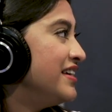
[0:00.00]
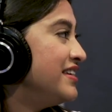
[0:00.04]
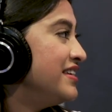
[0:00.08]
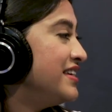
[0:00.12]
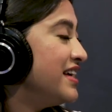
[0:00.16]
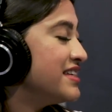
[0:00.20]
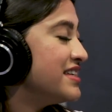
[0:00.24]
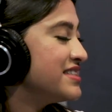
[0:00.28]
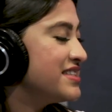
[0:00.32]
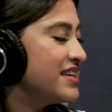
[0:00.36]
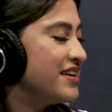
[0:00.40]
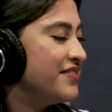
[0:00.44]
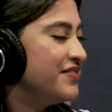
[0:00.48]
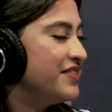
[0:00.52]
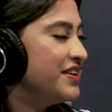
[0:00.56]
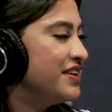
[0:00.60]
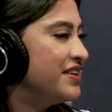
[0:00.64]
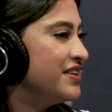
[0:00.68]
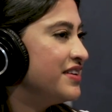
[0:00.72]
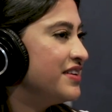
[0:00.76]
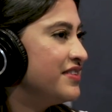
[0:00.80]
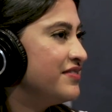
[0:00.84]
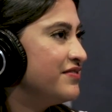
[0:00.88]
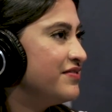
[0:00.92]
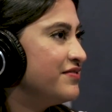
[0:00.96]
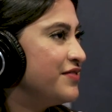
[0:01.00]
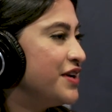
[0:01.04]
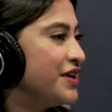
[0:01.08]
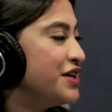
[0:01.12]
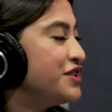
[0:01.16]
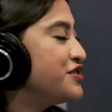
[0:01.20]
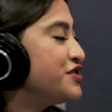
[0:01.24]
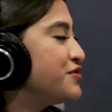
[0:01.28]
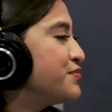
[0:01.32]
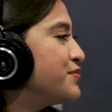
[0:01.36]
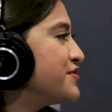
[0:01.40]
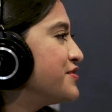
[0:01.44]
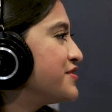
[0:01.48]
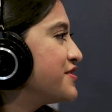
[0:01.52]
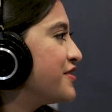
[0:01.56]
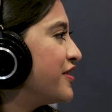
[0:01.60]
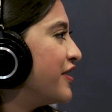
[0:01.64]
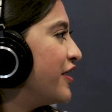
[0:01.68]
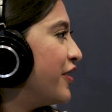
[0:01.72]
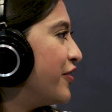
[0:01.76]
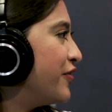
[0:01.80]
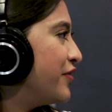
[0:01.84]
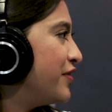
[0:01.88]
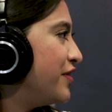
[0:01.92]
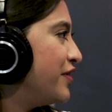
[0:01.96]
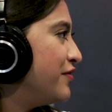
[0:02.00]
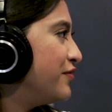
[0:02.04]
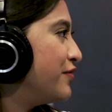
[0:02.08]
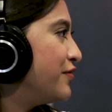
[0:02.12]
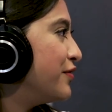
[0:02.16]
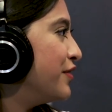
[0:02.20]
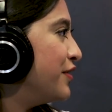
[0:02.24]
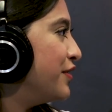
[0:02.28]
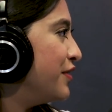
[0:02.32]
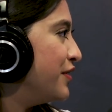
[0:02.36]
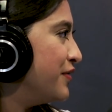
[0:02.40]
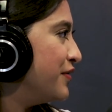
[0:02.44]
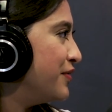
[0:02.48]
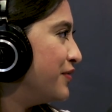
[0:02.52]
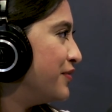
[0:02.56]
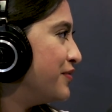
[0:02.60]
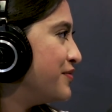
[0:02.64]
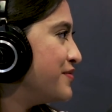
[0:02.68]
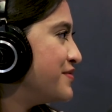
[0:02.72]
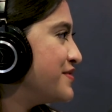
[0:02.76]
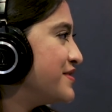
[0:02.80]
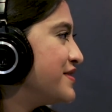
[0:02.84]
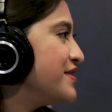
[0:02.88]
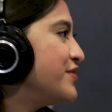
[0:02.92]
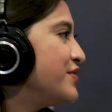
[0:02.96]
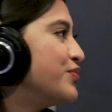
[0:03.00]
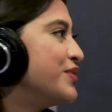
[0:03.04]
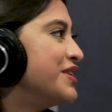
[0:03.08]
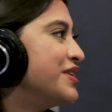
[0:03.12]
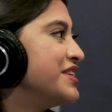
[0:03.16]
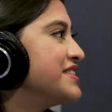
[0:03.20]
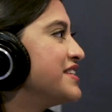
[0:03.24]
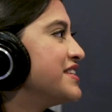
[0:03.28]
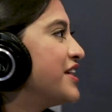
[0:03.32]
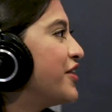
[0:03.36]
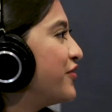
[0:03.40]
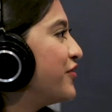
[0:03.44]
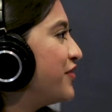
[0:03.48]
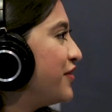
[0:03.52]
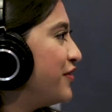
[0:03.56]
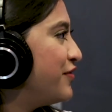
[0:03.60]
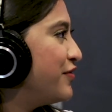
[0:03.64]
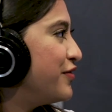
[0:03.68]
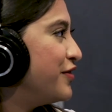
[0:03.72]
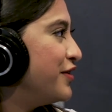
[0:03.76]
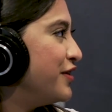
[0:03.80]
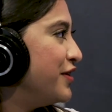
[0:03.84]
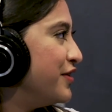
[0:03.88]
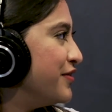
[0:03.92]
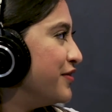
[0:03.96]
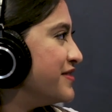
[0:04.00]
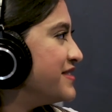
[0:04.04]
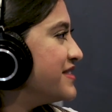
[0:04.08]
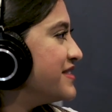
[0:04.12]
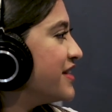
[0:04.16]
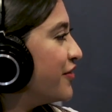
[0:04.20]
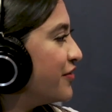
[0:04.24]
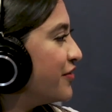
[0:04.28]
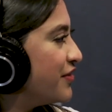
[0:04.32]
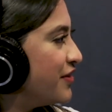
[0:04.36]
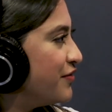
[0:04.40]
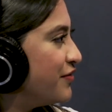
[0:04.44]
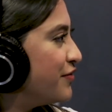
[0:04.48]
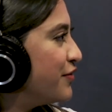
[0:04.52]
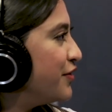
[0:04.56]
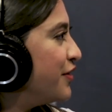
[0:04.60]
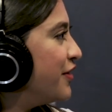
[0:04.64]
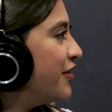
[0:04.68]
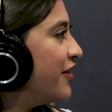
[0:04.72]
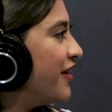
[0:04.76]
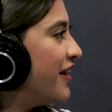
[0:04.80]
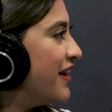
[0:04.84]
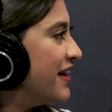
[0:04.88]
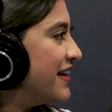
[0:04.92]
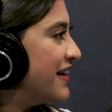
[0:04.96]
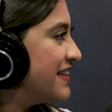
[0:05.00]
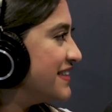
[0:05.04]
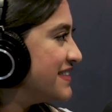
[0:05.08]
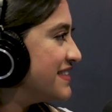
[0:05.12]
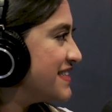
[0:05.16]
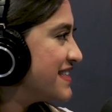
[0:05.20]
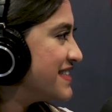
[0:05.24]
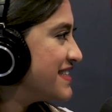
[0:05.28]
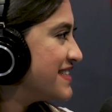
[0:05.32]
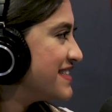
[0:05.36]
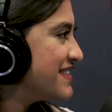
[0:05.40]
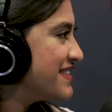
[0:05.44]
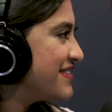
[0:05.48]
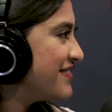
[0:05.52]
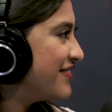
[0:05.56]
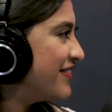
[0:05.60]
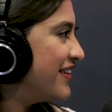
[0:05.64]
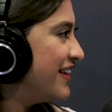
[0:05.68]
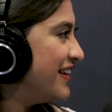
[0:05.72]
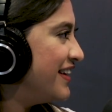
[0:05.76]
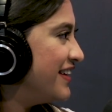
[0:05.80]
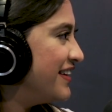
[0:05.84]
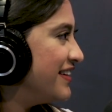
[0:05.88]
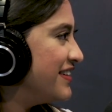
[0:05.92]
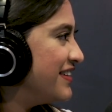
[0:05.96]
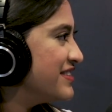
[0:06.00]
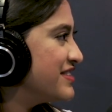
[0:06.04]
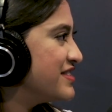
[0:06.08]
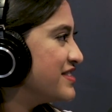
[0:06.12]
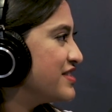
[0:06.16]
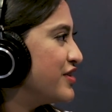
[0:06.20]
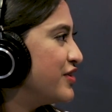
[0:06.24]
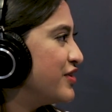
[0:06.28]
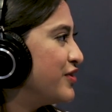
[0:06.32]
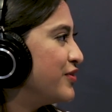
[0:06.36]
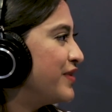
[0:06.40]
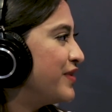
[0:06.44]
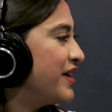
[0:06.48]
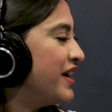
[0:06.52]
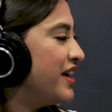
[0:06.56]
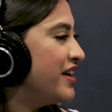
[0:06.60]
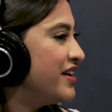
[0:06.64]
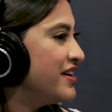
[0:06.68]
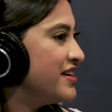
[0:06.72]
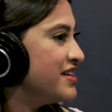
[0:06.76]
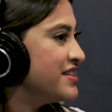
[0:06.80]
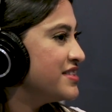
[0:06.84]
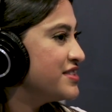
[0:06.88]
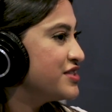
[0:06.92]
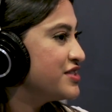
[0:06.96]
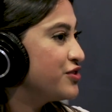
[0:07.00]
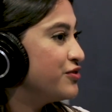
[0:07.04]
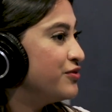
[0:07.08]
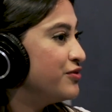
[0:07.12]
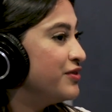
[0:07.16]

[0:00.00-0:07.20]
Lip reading: Yes, I mean, vegetables are healthy for you, and what is healthy for you is healthy for your eyes, right? So carrots,